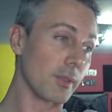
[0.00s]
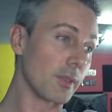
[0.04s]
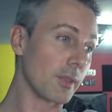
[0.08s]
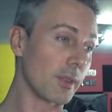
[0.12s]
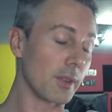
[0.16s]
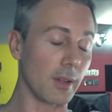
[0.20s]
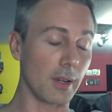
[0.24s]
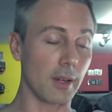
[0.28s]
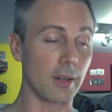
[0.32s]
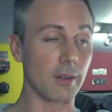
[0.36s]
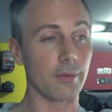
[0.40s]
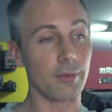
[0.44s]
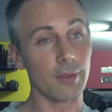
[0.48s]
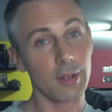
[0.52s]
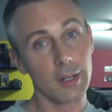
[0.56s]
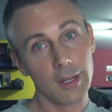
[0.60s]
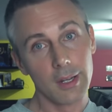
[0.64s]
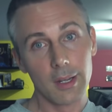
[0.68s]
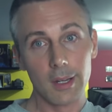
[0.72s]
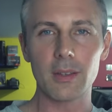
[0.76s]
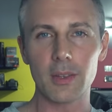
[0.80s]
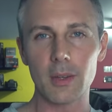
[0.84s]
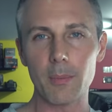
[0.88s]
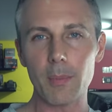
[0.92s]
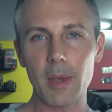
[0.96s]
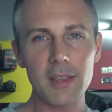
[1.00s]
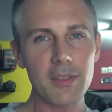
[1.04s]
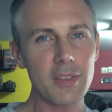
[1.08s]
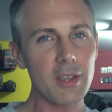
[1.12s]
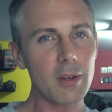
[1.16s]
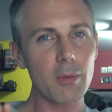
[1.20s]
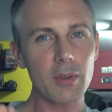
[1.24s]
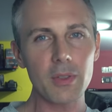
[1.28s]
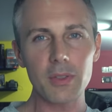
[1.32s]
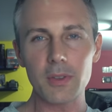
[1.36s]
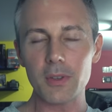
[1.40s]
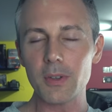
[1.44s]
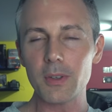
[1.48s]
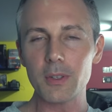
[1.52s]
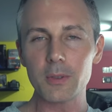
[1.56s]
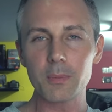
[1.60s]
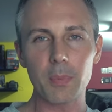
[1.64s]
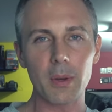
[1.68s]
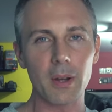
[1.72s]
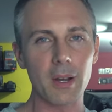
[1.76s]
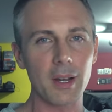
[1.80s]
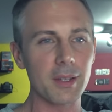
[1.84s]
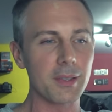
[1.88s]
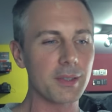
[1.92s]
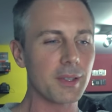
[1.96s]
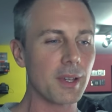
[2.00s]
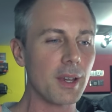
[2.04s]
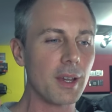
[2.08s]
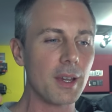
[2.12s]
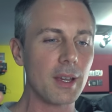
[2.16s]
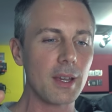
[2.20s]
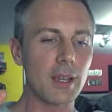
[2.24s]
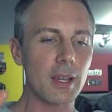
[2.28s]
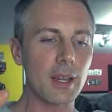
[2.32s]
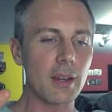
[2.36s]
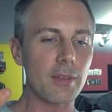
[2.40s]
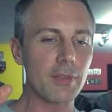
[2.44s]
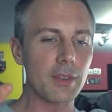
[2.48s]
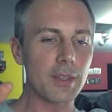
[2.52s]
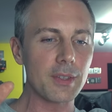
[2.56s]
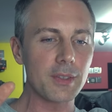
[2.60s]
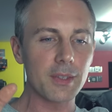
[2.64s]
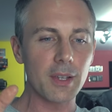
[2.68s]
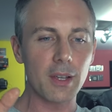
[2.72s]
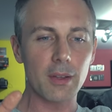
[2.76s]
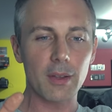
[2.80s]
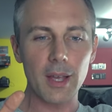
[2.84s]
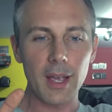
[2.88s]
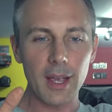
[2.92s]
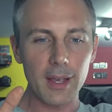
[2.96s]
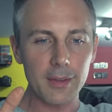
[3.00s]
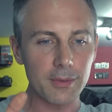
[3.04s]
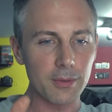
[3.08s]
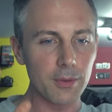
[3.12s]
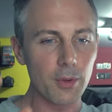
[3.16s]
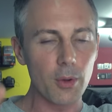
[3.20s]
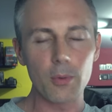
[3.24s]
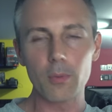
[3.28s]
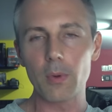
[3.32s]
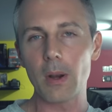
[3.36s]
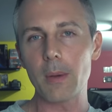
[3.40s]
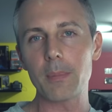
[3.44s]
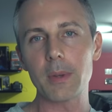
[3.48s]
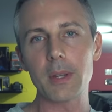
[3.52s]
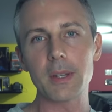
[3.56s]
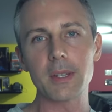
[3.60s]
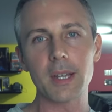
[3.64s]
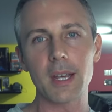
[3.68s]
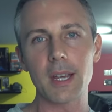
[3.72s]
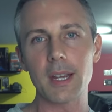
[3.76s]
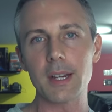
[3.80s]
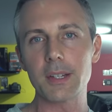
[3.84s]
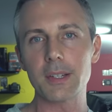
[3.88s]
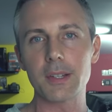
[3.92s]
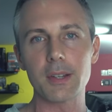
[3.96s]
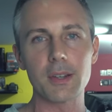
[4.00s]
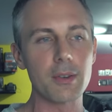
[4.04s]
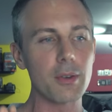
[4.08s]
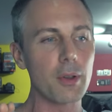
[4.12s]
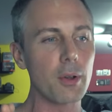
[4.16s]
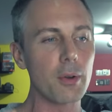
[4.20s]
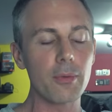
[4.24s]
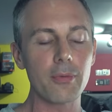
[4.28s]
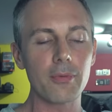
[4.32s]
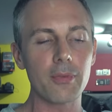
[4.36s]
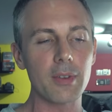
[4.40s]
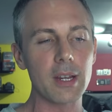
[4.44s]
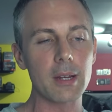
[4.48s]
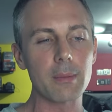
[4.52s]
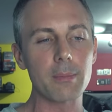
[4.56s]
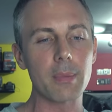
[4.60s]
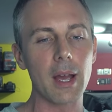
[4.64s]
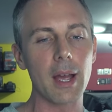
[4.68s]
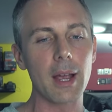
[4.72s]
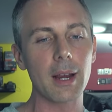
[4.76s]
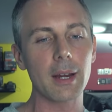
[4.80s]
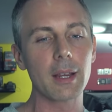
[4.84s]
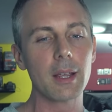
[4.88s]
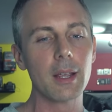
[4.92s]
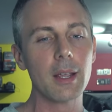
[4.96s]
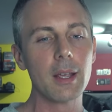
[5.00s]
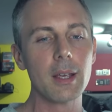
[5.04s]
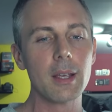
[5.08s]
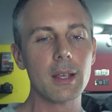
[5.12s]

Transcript: it's kind of the main thing with used parts, if the seller has no reputation, no feedback,